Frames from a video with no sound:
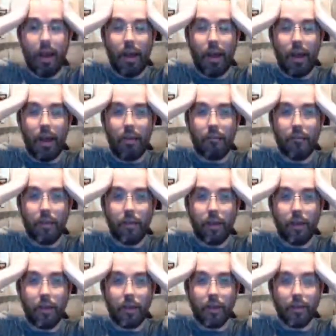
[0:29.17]
I found
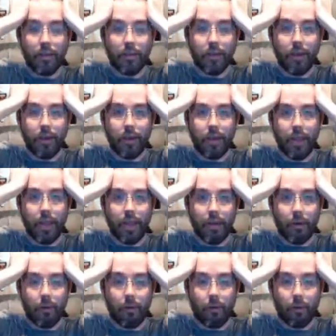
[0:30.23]
out it is not a
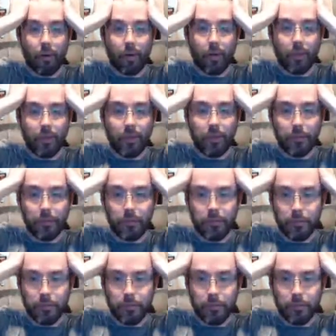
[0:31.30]
hardware issue.